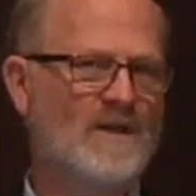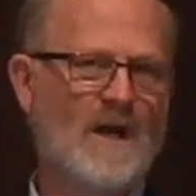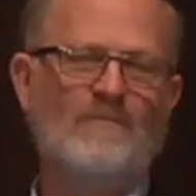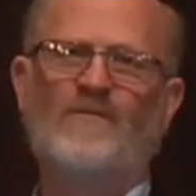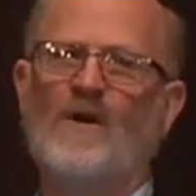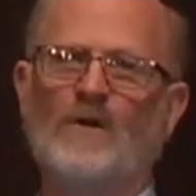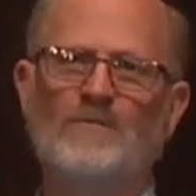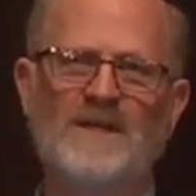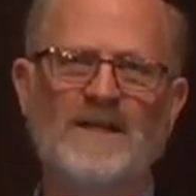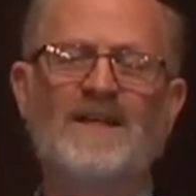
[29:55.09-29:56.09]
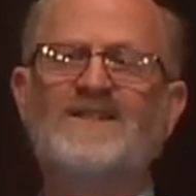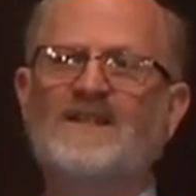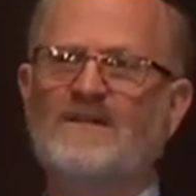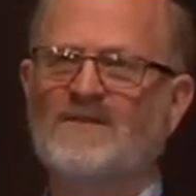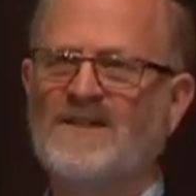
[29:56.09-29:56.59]
Come follow me is
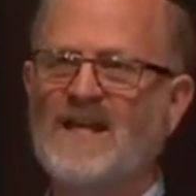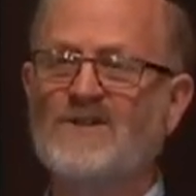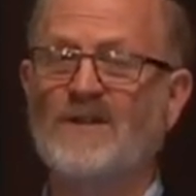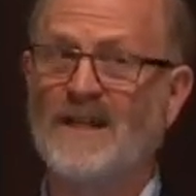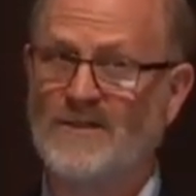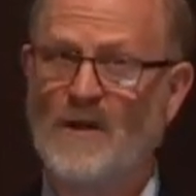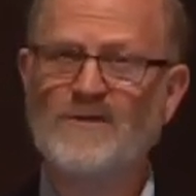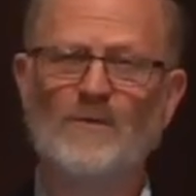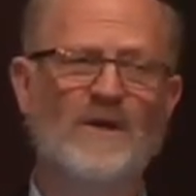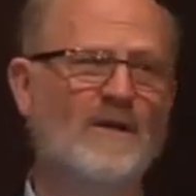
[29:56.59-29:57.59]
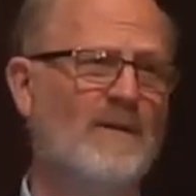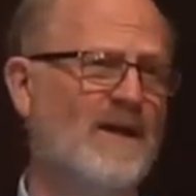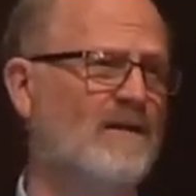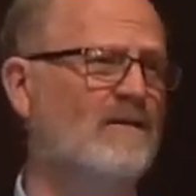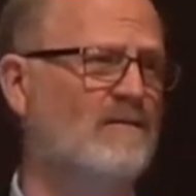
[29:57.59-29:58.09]
an invitation. It's also a
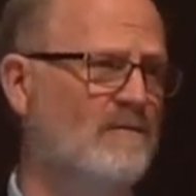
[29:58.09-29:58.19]
command.